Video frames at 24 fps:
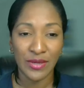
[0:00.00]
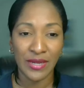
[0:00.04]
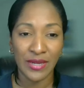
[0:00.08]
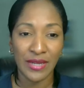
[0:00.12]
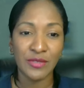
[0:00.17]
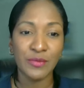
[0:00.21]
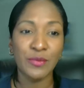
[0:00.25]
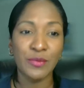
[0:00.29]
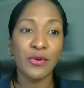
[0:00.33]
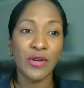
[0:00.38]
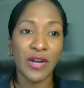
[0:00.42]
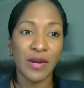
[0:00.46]

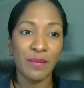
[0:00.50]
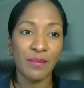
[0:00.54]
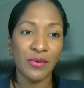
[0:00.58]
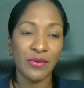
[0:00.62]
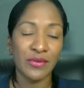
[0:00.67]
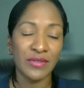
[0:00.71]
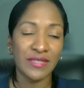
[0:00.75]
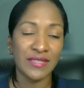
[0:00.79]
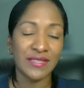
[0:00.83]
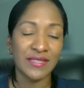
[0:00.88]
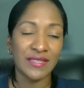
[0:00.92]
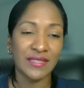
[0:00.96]
spoke
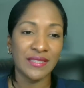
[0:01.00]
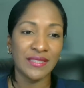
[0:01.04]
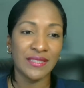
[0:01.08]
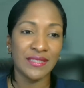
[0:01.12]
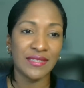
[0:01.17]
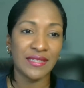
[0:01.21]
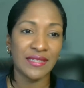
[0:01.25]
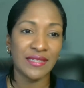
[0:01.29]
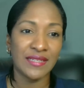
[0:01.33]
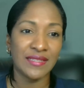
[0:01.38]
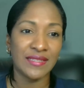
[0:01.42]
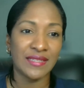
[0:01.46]
about this in his
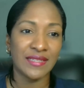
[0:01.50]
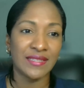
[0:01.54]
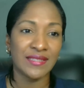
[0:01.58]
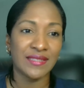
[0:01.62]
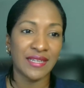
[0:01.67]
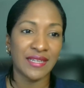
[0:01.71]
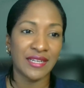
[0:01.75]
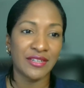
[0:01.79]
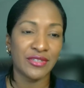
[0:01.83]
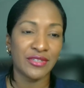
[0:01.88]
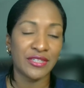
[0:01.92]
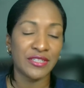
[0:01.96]
latest
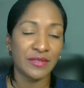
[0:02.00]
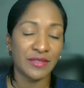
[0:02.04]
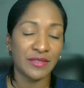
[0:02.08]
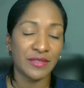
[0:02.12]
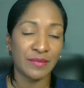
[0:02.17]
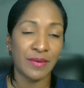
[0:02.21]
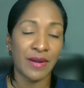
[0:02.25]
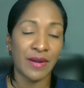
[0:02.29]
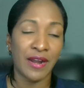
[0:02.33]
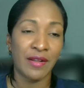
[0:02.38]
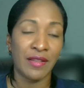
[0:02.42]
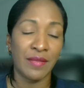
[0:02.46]
address to
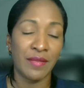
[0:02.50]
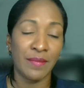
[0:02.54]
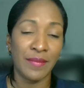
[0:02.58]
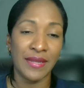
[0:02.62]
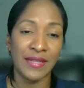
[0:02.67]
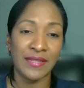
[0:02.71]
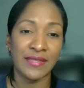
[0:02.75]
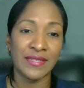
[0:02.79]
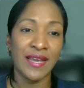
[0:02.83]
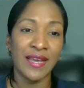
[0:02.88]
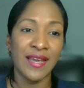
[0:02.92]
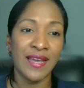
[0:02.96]

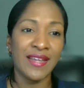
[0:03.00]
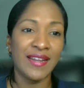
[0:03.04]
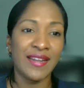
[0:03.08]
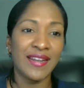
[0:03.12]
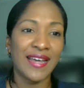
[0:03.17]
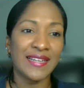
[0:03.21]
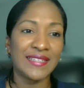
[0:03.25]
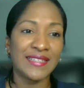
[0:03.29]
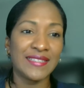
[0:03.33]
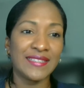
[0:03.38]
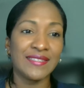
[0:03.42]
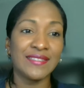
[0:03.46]
Parliament,
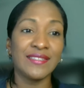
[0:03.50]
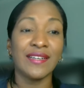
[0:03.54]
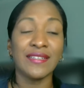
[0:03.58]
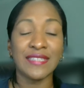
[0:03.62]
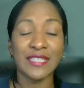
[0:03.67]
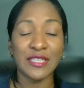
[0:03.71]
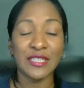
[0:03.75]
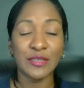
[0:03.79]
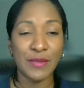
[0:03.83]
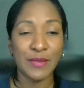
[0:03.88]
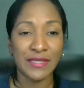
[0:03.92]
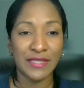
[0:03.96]
that it's not
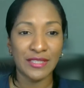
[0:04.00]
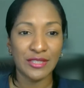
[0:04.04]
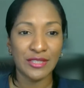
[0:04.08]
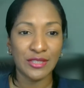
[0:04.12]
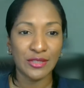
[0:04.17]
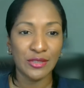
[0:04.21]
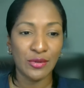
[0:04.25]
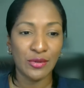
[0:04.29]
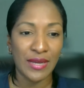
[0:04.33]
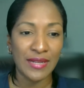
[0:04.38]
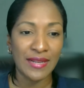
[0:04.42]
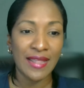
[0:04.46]
expected to
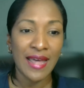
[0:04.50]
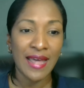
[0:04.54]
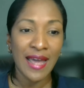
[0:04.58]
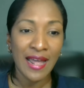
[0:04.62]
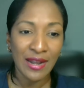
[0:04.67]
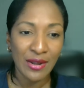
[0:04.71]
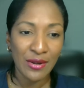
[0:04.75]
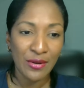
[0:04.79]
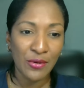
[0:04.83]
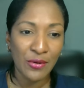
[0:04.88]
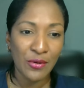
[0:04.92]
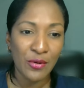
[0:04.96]
go at that
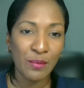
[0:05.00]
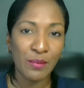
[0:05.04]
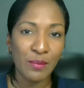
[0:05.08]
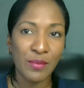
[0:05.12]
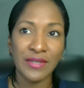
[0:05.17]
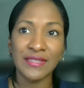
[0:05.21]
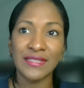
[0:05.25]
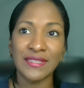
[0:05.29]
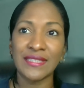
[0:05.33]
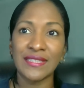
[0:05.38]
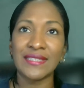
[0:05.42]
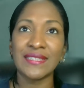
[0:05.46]
low,
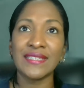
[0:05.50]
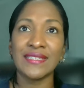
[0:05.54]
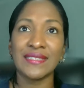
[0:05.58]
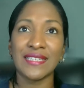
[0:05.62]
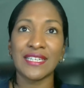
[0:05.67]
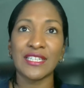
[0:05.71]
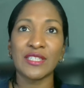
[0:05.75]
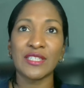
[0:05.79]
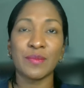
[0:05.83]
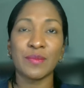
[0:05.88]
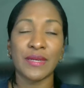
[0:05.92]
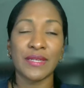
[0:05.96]
but it is
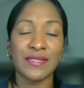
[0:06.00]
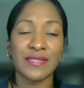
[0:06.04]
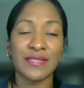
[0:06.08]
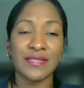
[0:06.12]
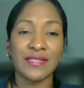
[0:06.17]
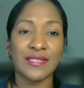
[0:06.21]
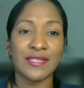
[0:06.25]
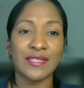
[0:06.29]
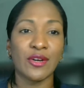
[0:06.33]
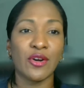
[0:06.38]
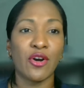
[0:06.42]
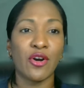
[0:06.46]

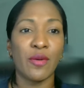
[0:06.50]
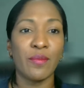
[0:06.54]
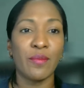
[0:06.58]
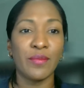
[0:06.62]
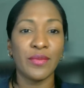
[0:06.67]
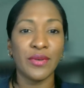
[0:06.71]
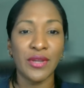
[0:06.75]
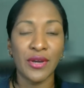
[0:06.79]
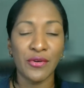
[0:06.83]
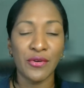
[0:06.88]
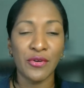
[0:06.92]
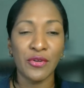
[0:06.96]
expected to come
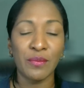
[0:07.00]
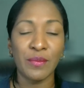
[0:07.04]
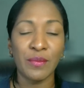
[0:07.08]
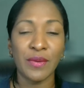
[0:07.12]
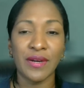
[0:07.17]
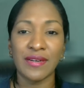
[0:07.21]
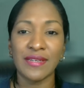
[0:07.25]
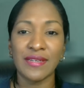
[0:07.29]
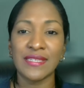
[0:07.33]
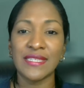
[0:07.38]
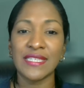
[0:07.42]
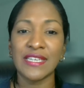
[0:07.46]
down
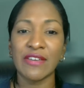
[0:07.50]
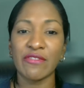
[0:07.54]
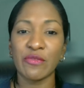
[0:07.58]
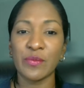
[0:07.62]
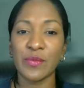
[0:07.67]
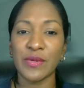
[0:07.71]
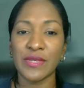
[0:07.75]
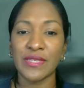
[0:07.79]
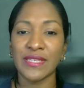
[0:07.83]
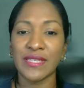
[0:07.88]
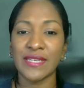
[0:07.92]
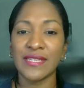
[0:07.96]
because
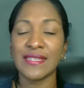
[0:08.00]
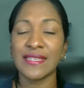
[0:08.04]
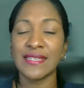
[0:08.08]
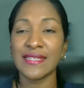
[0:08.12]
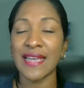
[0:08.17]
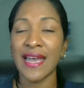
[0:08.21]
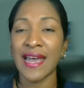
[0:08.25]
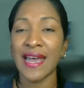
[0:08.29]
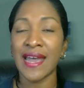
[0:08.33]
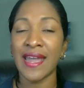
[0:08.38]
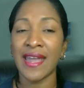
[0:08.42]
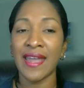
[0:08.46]
7% is
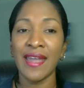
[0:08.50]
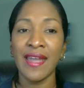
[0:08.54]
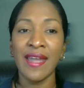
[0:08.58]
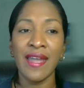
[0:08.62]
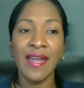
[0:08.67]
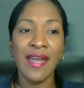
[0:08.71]
high.